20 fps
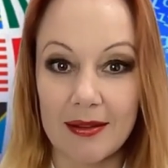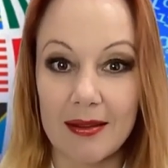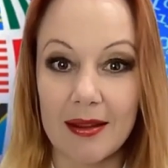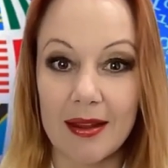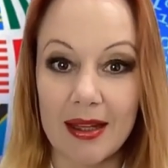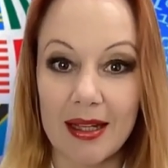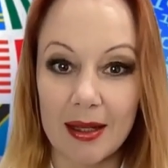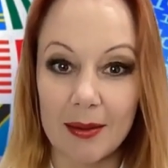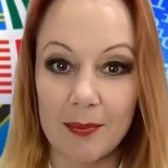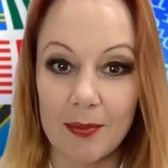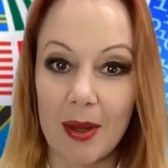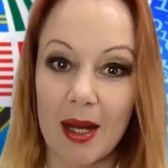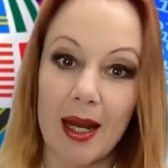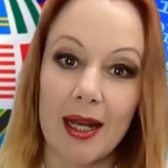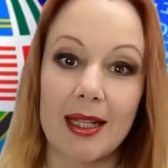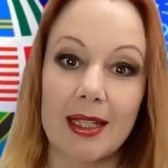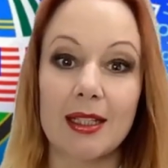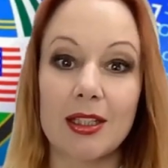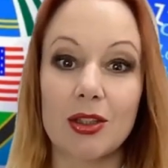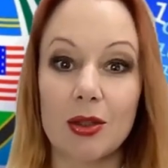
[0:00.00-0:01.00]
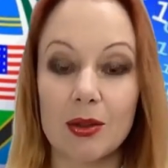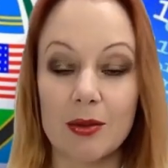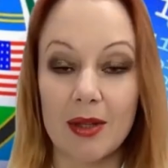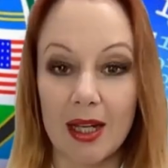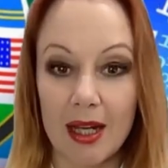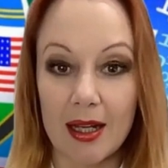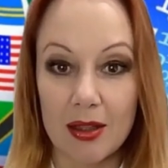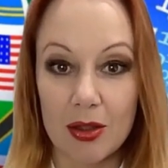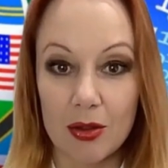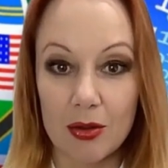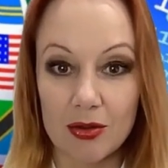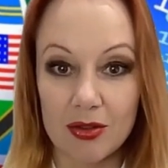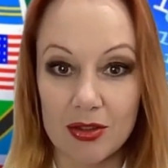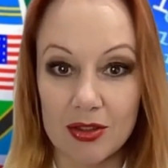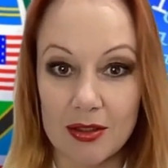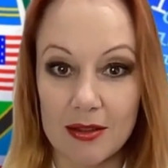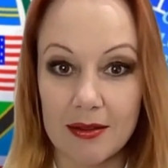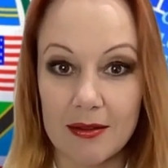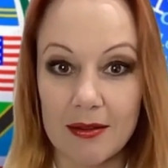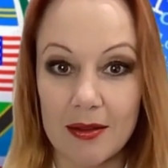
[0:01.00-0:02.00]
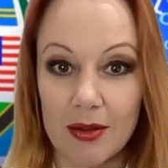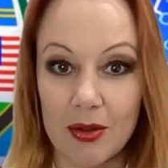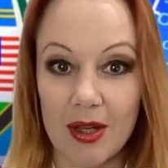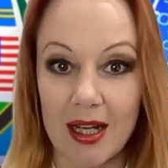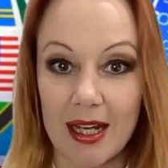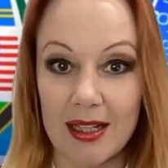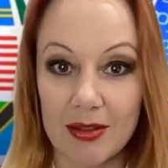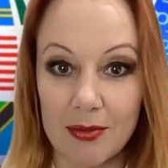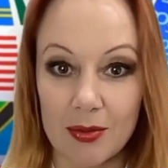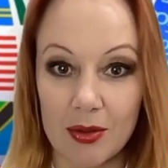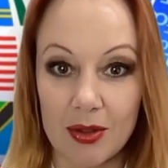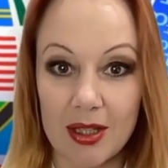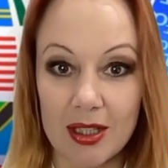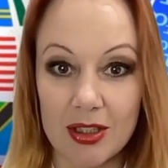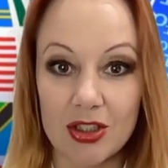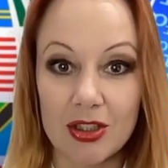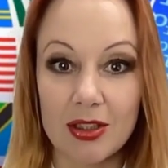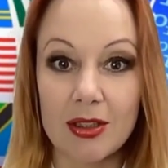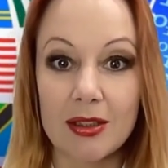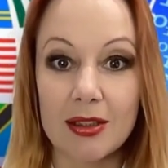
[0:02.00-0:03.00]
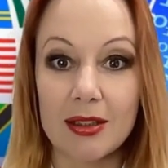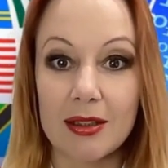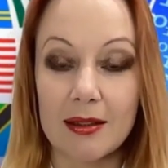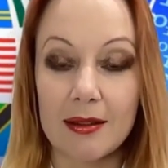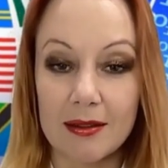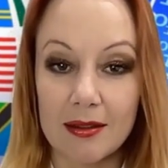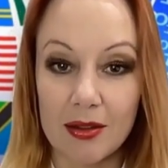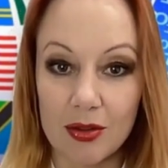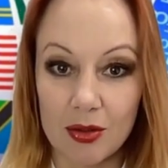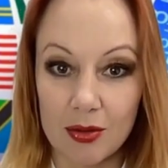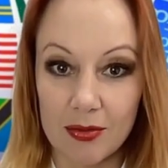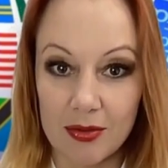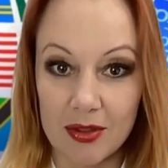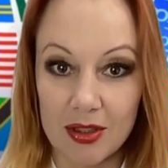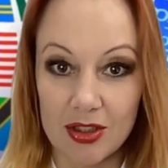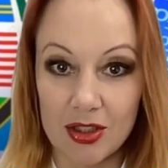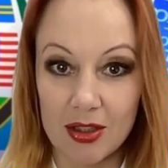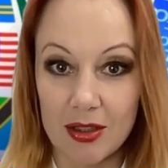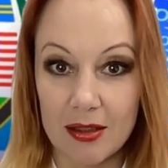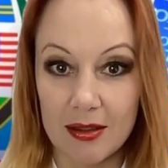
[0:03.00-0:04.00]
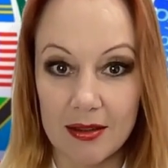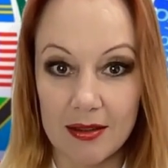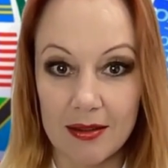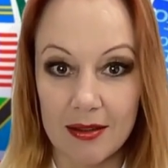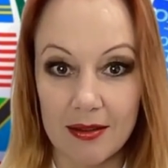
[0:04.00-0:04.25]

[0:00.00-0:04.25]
It embodies your values, your aspirations, your vision,